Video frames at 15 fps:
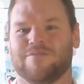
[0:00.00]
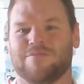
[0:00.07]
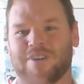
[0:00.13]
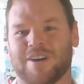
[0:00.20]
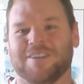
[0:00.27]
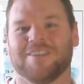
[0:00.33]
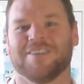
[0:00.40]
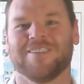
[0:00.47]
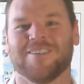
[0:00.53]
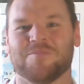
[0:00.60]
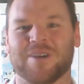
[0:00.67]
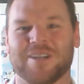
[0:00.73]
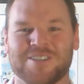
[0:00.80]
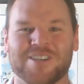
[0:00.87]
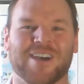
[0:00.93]
find it on
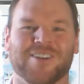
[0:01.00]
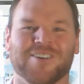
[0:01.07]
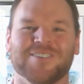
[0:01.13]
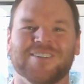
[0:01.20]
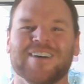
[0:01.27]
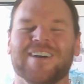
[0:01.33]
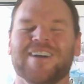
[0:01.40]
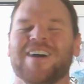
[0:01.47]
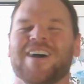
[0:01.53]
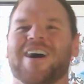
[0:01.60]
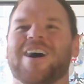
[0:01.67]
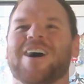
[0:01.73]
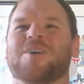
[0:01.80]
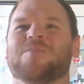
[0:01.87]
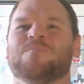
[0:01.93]
my channel,
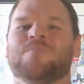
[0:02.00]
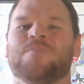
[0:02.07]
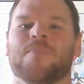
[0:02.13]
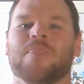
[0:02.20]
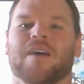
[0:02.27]
um,